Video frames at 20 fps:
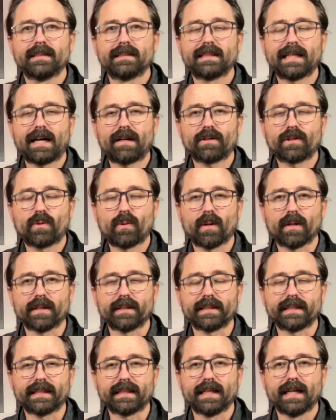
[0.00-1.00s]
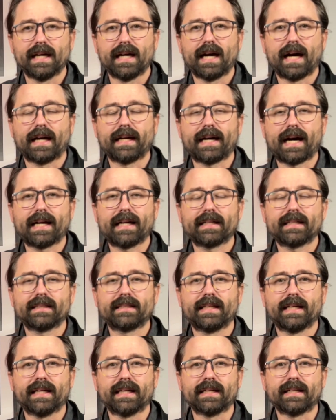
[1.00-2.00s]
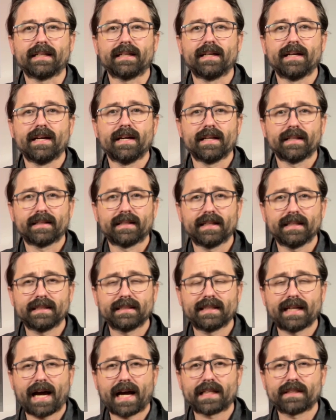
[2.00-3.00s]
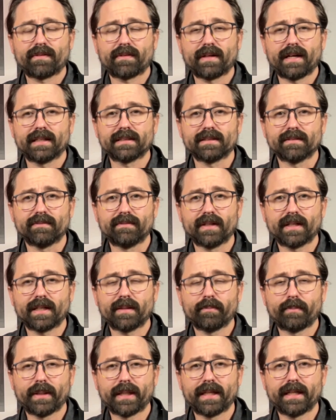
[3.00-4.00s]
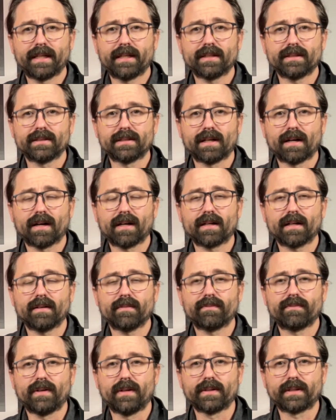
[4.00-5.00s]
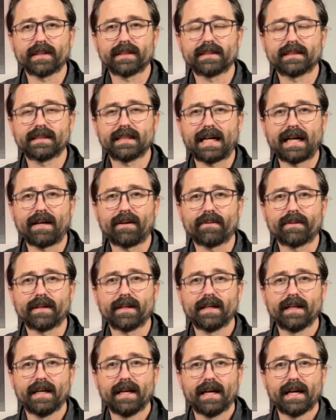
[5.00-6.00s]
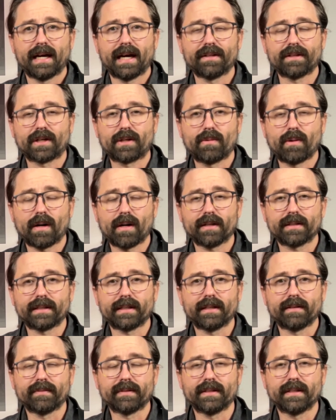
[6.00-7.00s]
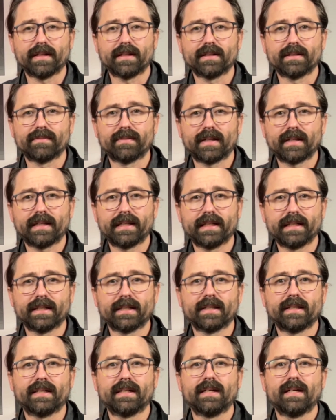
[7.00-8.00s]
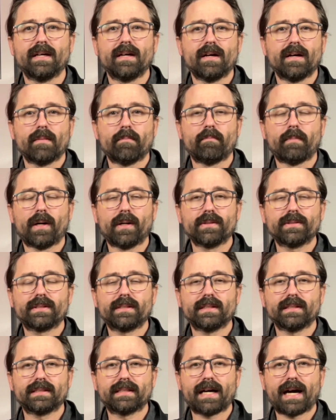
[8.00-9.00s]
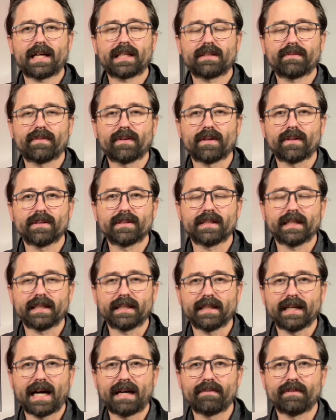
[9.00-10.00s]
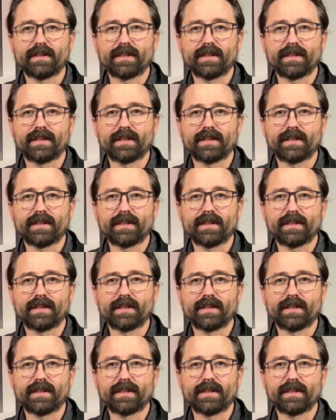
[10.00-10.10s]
Sound quality, 9 out of 10. This saxophone has a very big, dark, focused sound, and the quality of it is very good. Most saxophones that have a